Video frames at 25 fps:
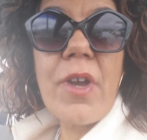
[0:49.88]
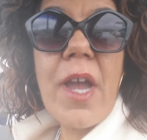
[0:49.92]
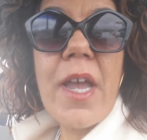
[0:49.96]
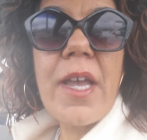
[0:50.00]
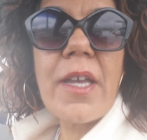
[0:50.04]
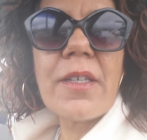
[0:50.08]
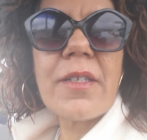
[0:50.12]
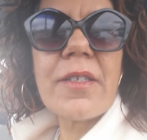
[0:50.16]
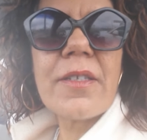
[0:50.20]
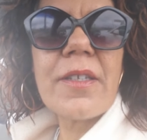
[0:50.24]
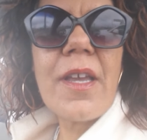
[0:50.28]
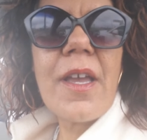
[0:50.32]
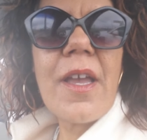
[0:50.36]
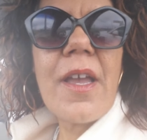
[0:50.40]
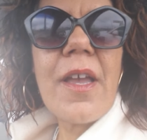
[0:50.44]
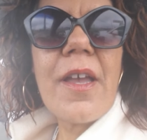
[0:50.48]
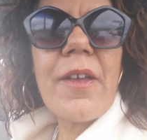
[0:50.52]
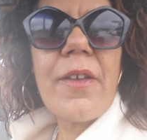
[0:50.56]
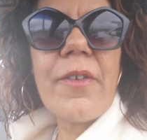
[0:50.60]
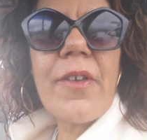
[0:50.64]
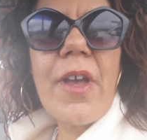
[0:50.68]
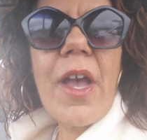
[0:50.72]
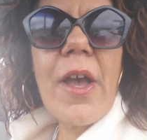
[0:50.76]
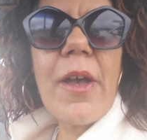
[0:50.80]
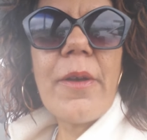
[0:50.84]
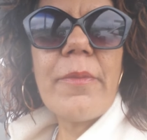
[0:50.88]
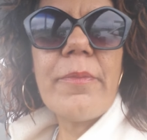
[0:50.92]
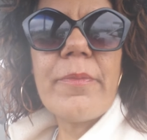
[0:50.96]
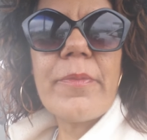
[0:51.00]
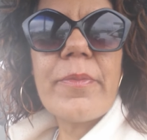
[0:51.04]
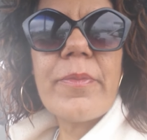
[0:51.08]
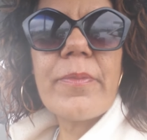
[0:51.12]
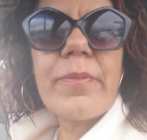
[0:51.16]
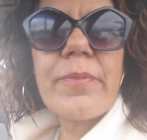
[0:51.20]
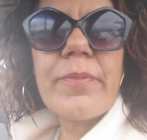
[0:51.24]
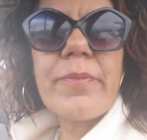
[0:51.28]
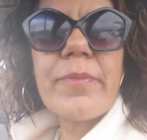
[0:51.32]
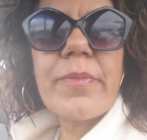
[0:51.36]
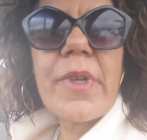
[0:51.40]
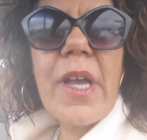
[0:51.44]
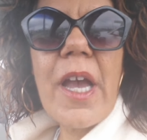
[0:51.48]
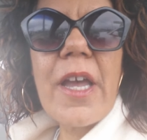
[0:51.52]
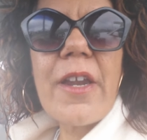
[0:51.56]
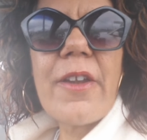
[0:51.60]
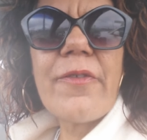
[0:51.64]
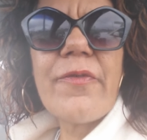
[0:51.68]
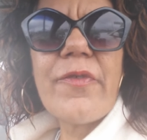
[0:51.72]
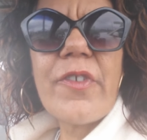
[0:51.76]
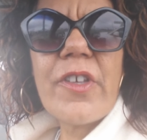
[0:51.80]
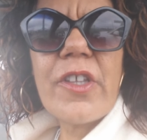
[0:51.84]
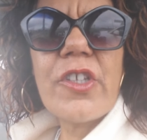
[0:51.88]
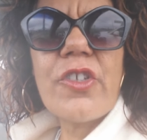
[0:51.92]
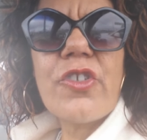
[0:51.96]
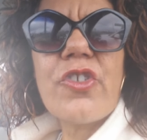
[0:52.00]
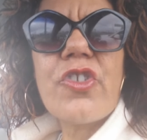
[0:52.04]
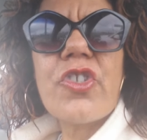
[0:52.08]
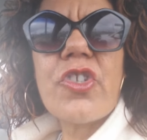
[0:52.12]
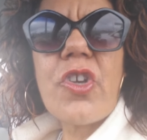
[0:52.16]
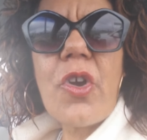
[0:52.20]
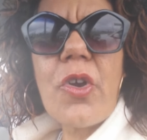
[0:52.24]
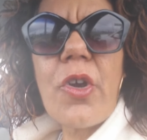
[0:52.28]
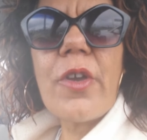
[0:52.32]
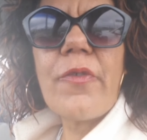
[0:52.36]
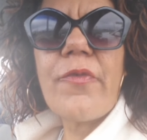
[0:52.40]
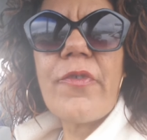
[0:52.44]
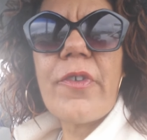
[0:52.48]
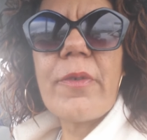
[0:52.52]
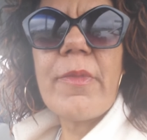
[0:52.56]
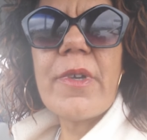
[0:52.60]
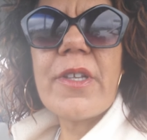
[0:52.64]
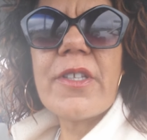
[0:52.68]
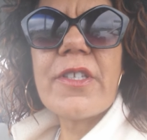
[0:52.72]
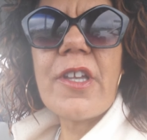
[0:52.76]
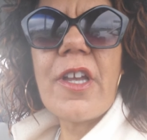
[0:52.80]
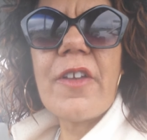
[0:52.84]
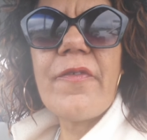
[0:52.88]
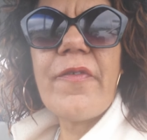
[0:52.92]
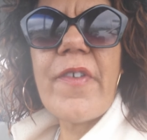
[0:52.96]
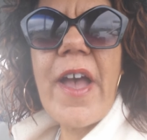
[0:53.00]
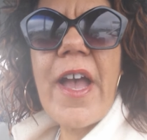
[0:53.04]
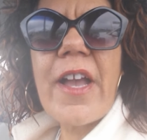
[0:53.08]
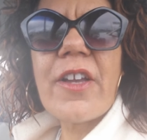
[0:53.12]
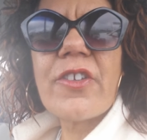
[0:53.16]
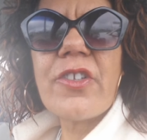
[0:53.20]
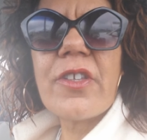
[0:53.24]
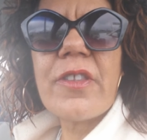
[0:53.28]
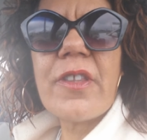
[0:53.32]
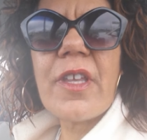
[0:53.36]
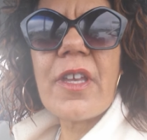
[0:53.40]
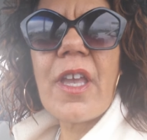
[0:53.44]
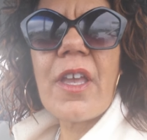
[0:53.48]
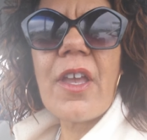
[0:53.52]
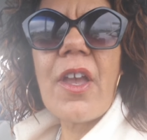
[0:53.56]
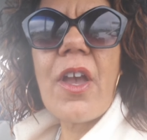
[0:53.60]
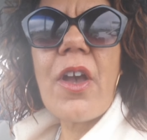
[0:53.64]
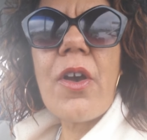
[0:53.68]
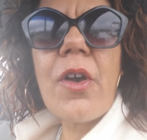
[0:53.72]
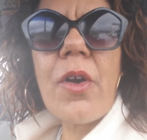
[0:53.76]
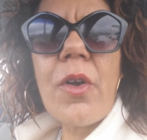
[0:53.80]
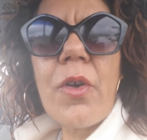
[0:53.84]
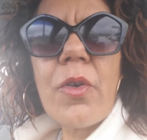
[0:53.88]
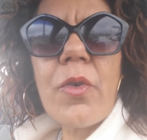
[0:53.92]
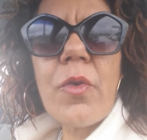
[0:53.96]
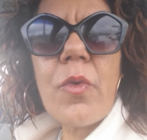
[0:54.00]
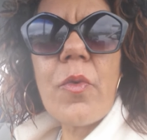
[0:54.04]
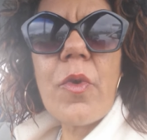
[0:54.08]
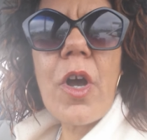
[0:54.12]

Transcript: right? Um, kind of feeling sorry for myself, actually thinking, oh,